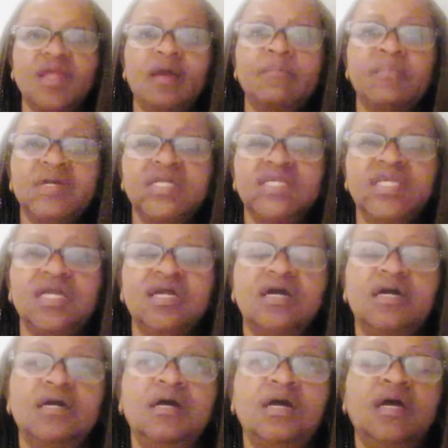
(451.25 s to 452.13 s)
But
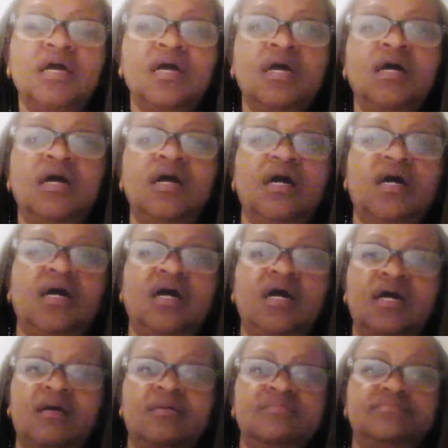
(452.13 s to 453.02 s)
yeah,
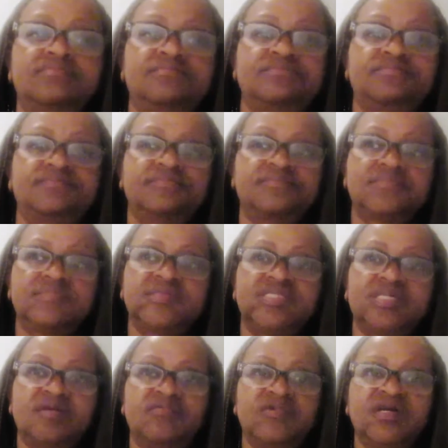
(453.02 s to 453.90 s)
I'm
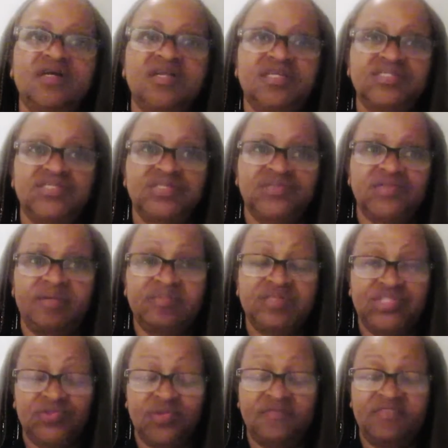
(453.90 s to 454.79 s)
gonna
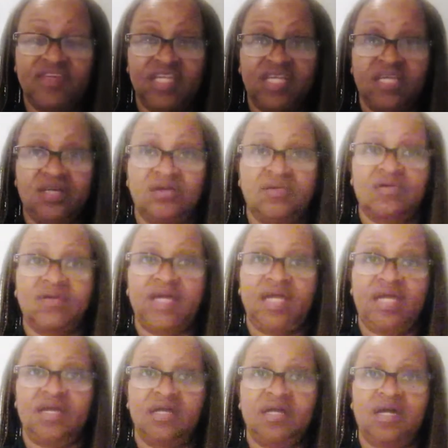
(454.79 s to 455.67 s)
do a video
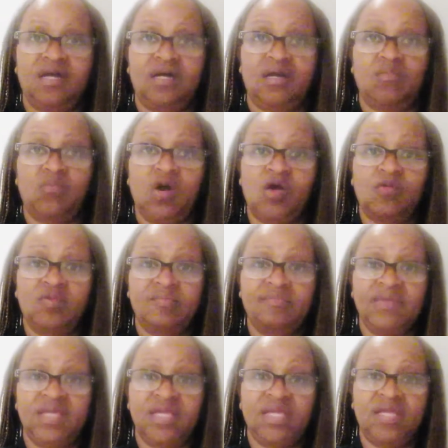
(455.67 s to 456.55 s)
walk with
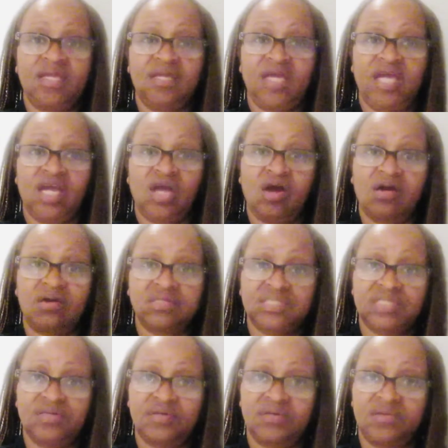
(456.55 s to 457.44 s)
me at
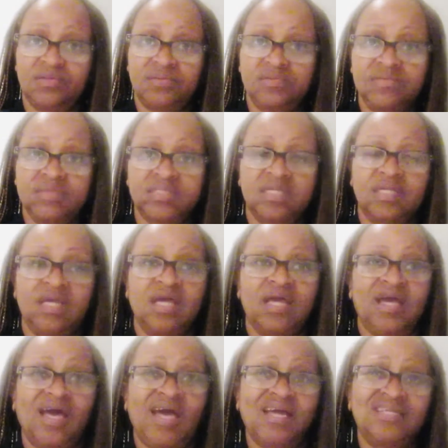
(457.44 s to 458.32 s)
Costco's.
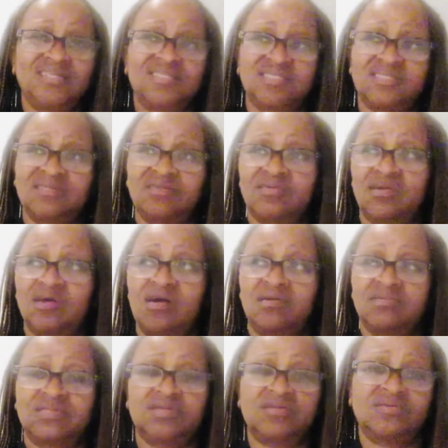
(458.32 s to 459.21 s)
I can just go to
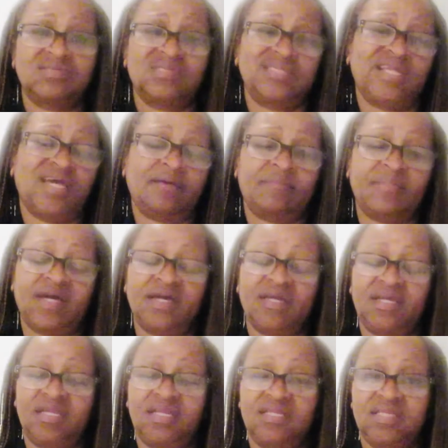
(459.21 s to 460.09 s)
Costco's and not
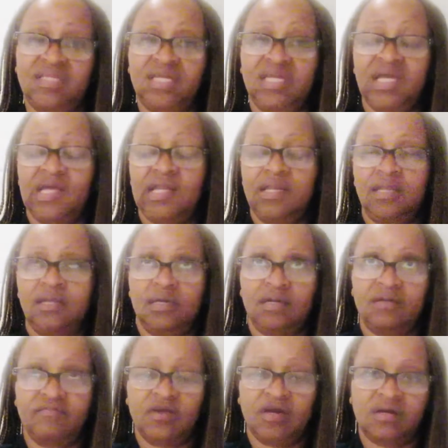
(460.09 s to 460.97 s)
buy anything. I
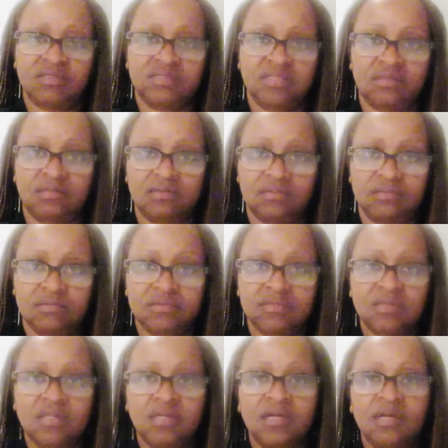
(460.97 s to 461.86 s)
love
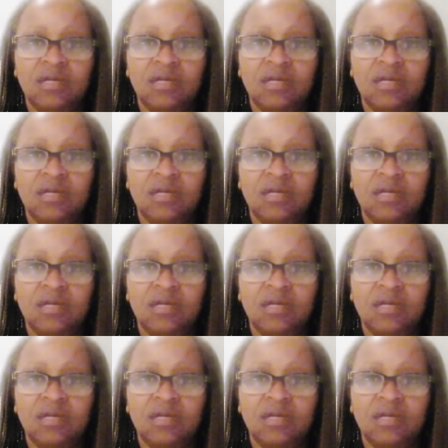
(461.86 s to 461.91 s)
Costco's.